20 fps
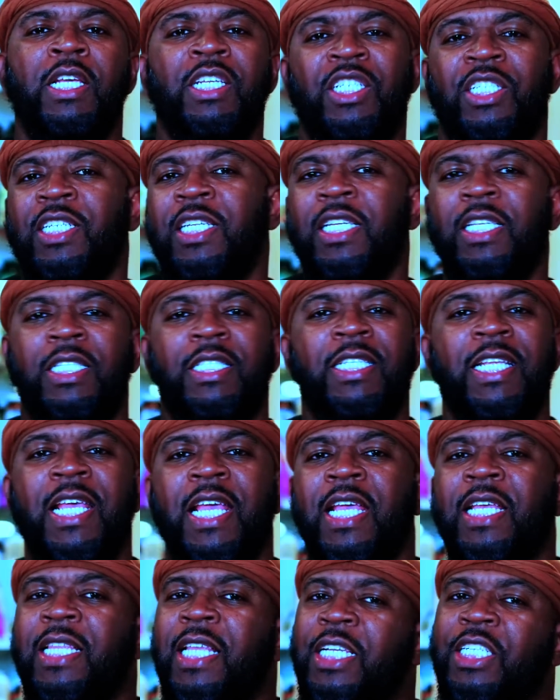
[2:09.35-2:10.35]
she's
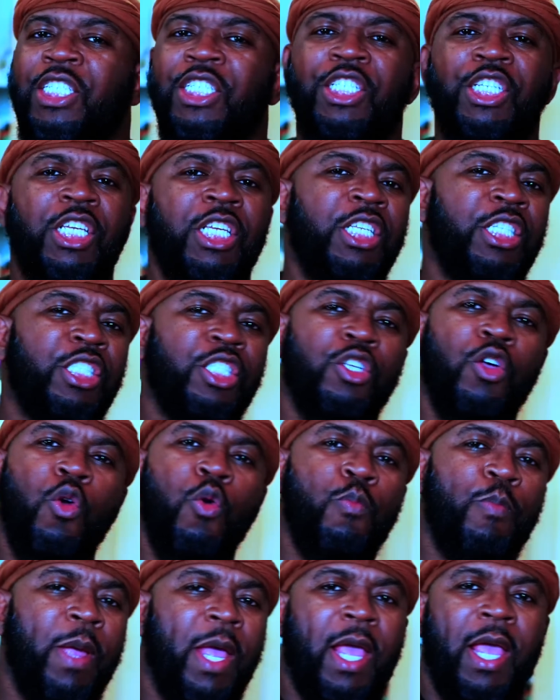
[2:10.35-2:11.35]
saying that she's
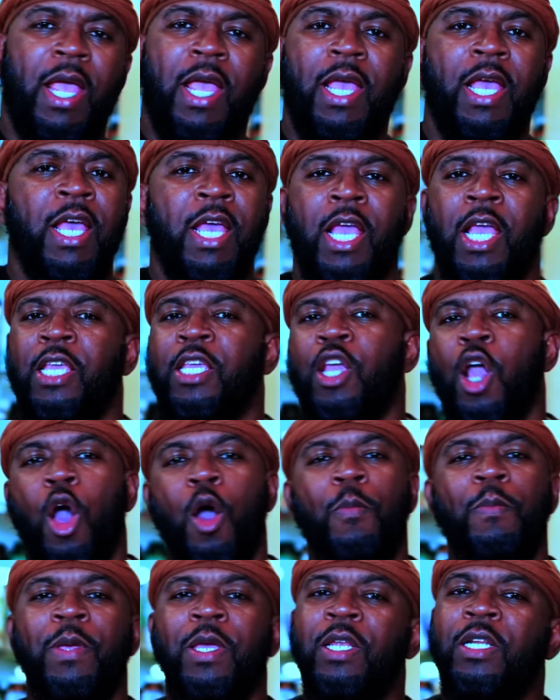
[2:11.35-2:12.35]
so bad and
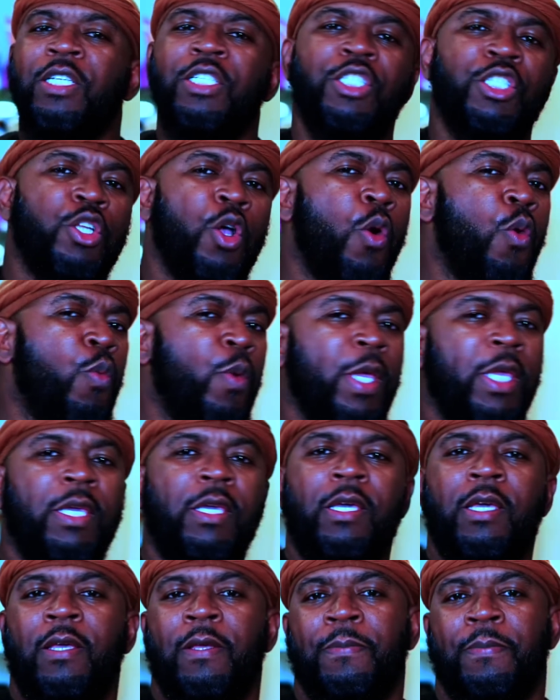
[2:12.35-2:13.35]
y'all men are so
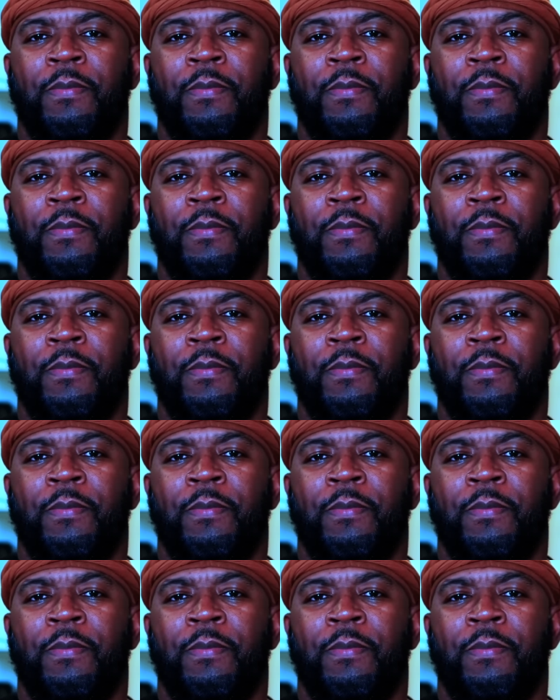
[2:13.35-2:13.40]
weak